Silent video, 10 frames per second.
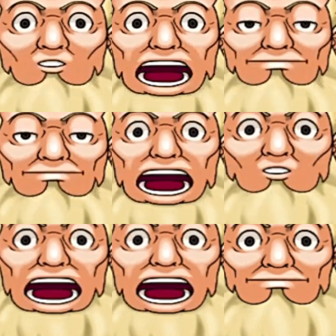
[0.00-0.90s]

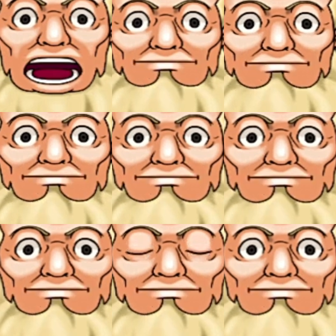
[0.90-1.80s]
No, you
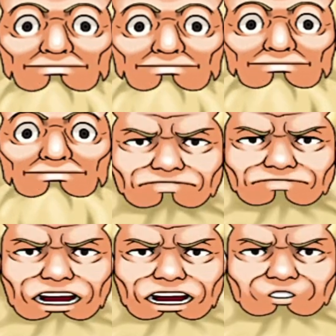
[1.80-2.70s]
got it all
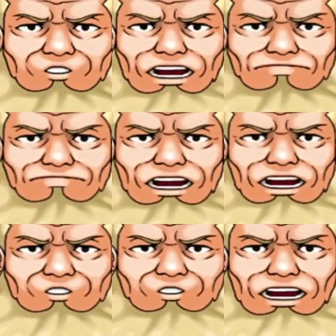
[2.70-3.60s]
wrong. This
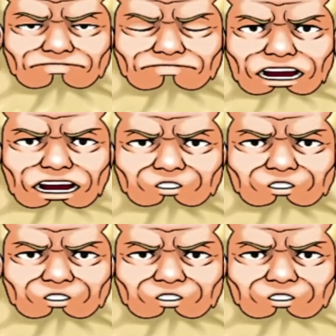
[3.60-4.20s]
isn't a forecast.